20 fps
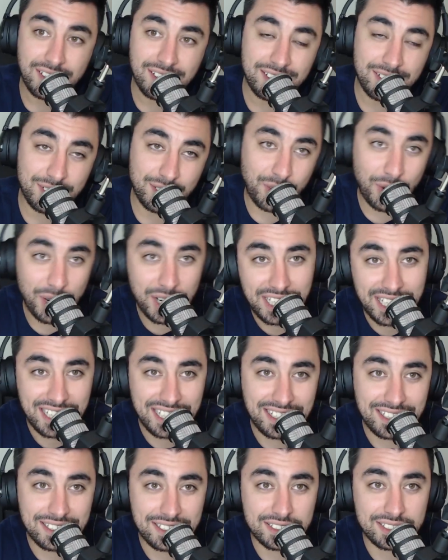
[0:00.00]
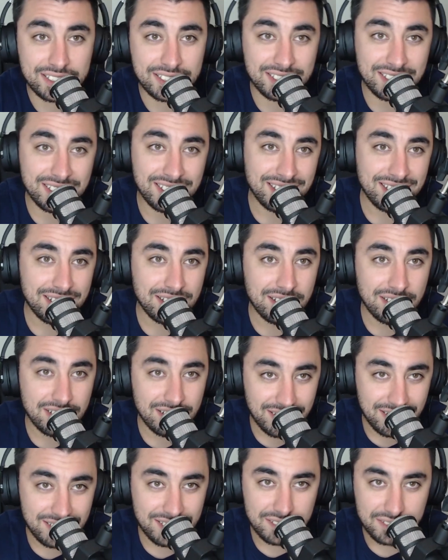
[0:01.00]
Greg Inglis,
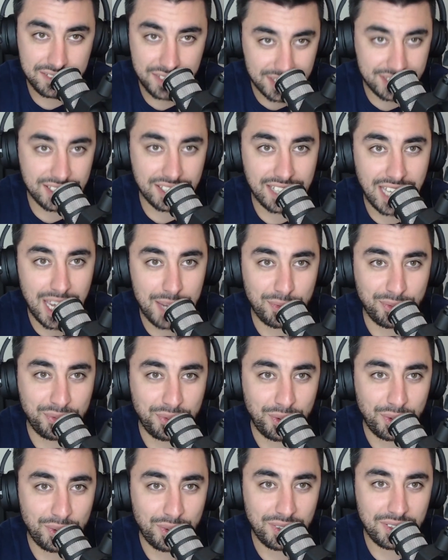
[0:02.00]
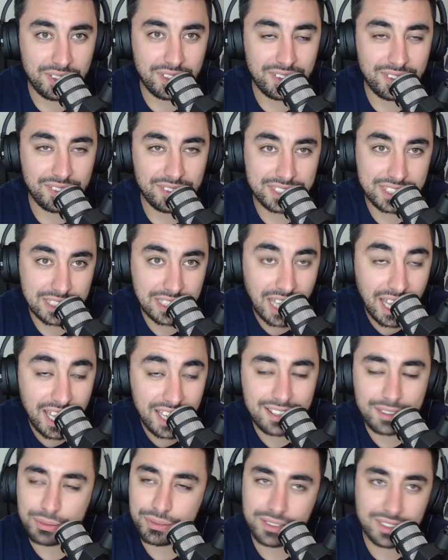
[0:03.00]
just to name a few.
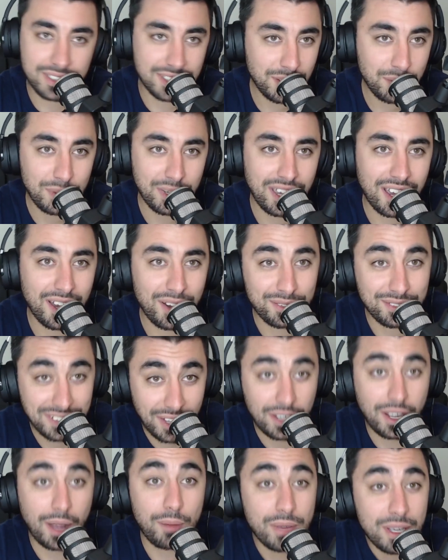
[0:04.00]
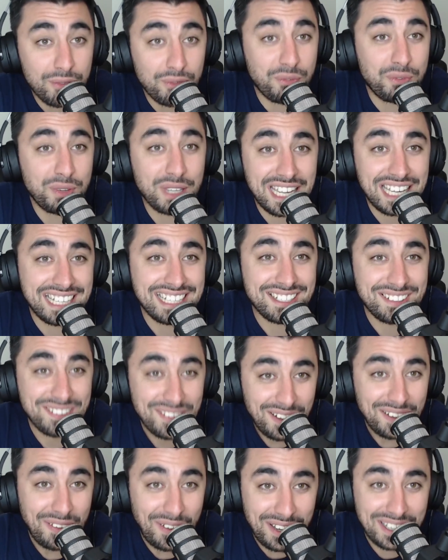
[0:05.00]
Slater. Here we go. Like, I'm even forgetting,
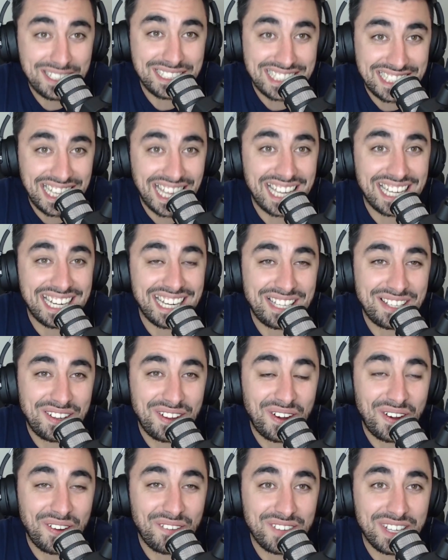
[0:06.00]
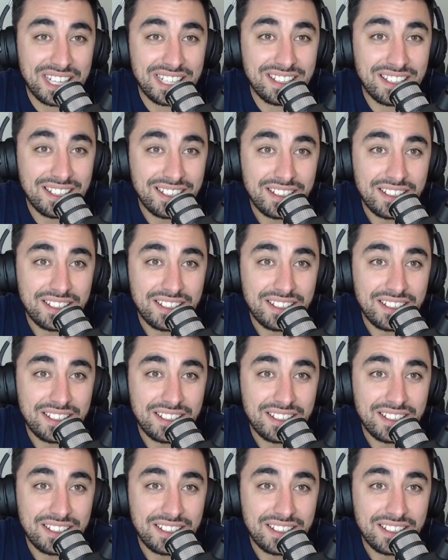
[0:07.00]
like, Slater. You know what I mean?